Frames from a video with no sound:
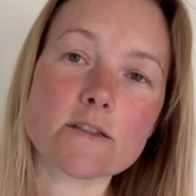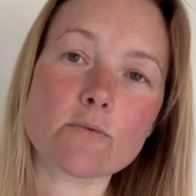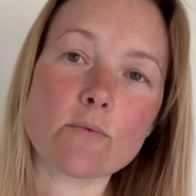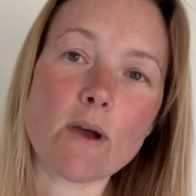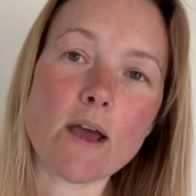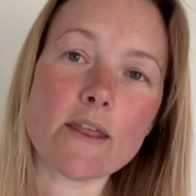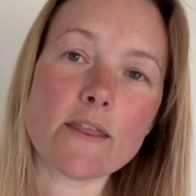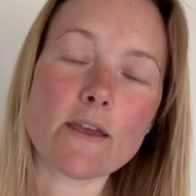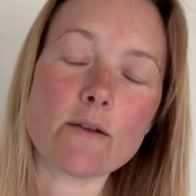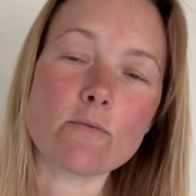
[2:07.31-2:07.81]

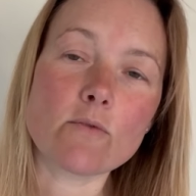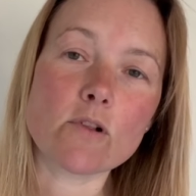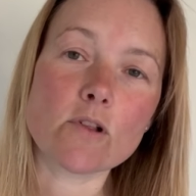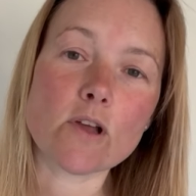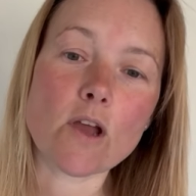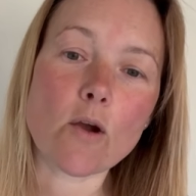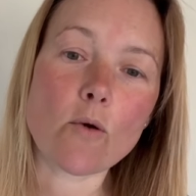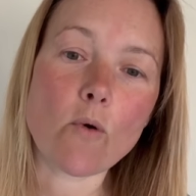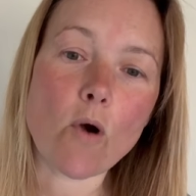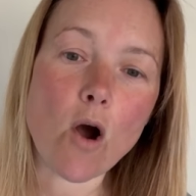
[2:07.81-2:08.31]
where they will
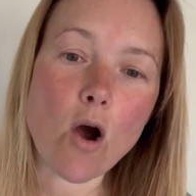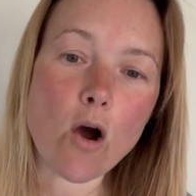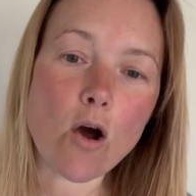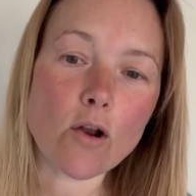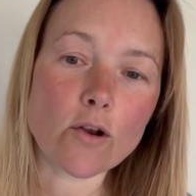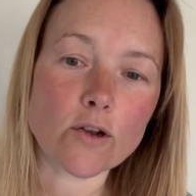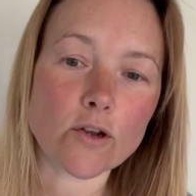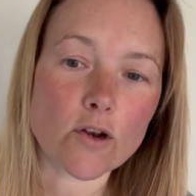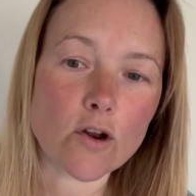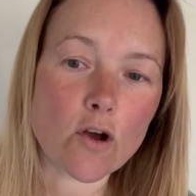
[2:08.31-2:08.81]
go
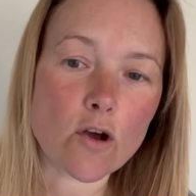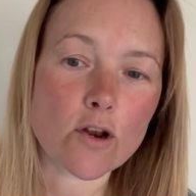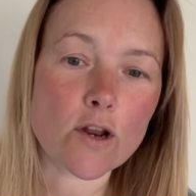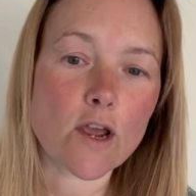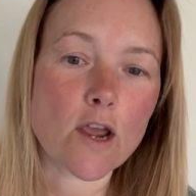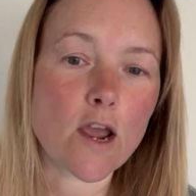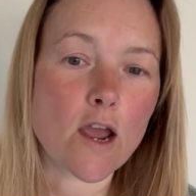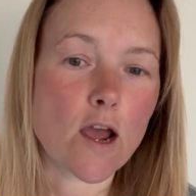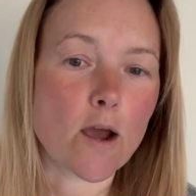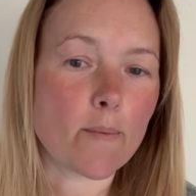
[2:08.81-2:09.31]
on and on
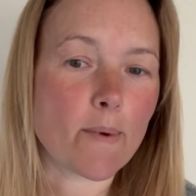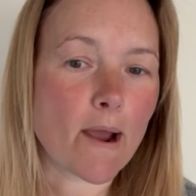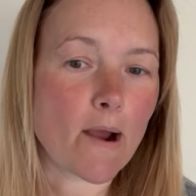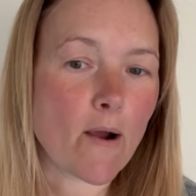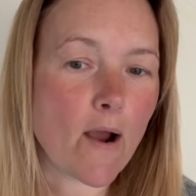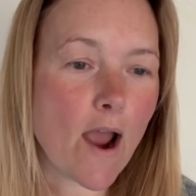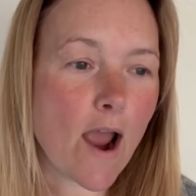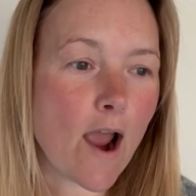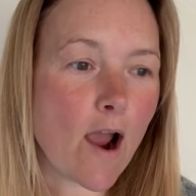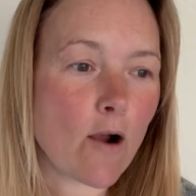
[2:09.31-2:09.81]
about
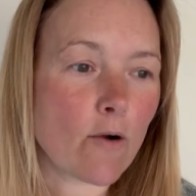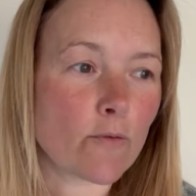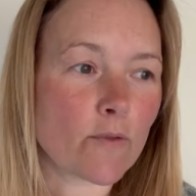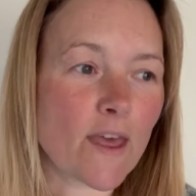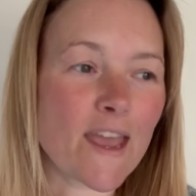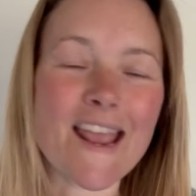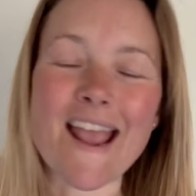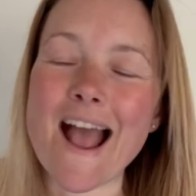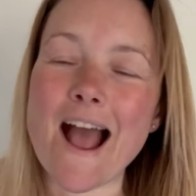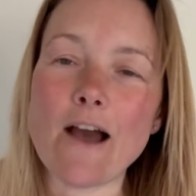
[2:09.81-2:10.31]
how
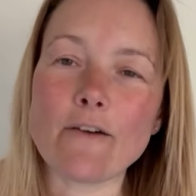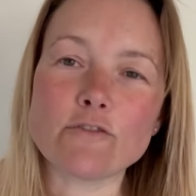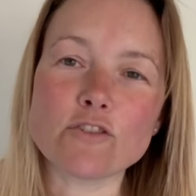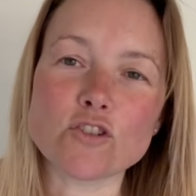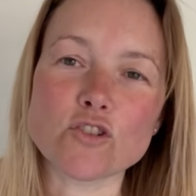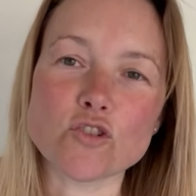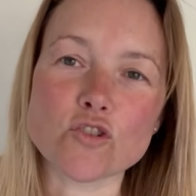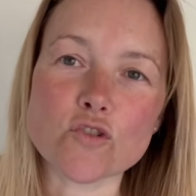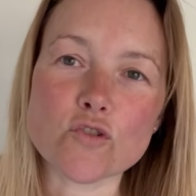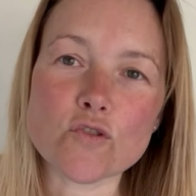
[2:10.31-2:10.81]
they
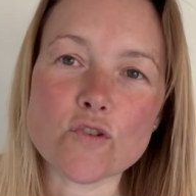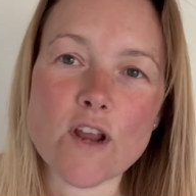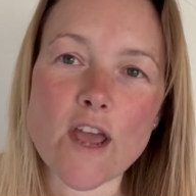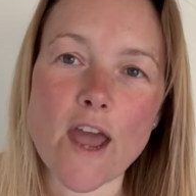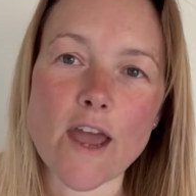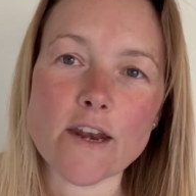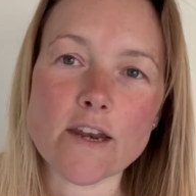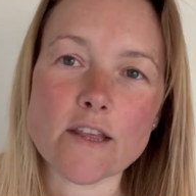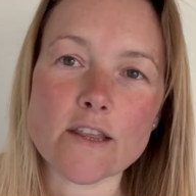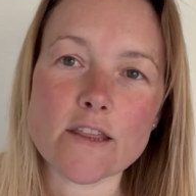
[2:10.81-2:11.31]
haven't done
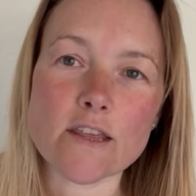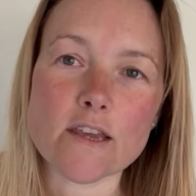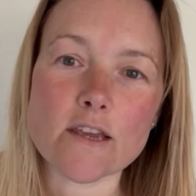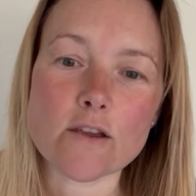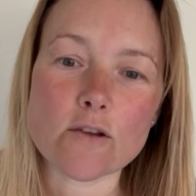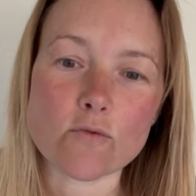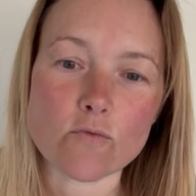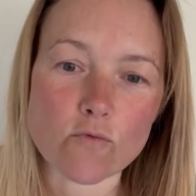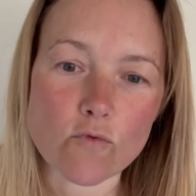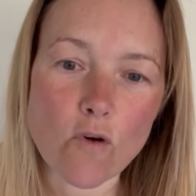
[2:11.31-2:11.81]

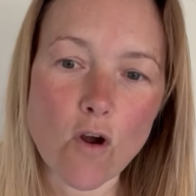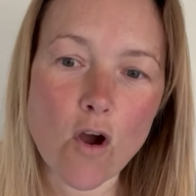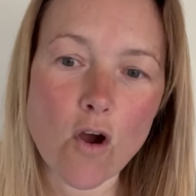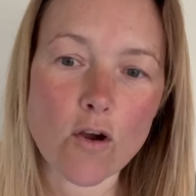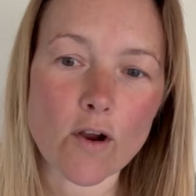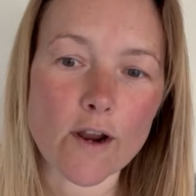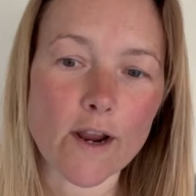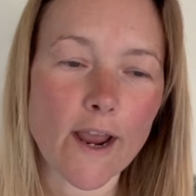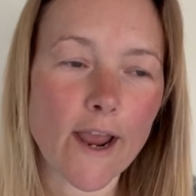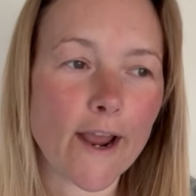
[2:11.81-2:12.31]
anything
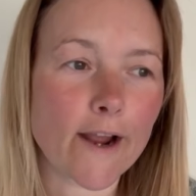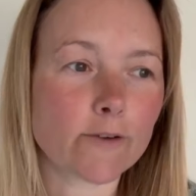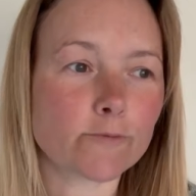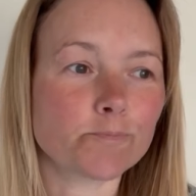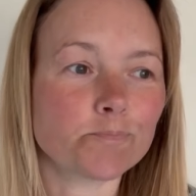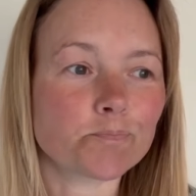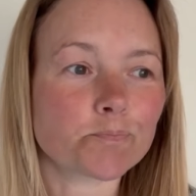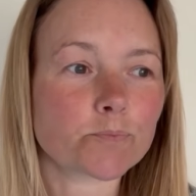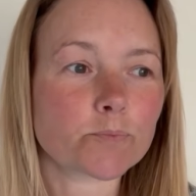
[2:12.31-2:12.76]
wrong, how